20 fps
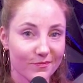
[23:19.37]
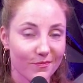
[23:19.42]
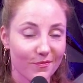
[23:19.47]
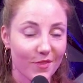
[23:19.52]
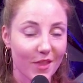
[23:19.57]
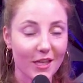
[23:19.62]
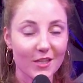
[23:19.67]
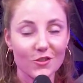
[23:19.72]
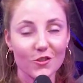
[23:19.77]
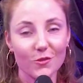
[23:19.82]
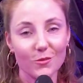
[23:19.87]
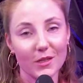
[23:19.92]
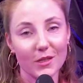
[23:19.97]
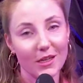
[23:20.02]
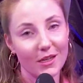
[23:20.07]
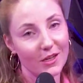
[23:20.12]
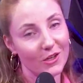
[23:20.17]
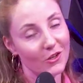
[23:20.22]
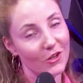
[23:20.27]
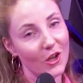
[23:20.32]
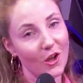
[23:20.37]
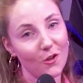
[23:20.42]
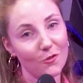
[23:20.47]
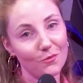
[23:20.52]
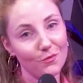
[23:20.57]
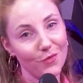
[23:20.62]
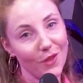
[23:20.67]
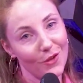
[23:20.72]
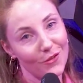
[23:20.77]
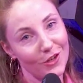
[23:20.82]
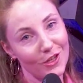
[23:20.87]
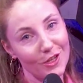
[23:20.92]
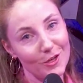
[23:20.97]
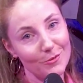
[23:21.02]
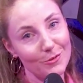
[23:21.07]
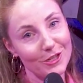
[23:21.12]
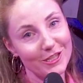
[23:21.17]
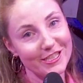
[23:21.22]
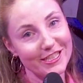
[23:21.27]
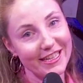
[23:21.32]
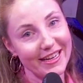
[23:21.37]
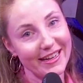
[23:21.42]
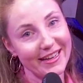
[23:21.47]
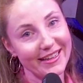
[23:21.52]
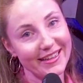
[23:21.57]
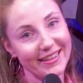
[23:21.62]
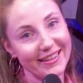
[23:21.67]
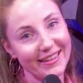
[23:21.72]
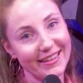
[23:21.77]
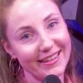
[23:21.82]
Thanks for being here, y'all. I really appreciate it.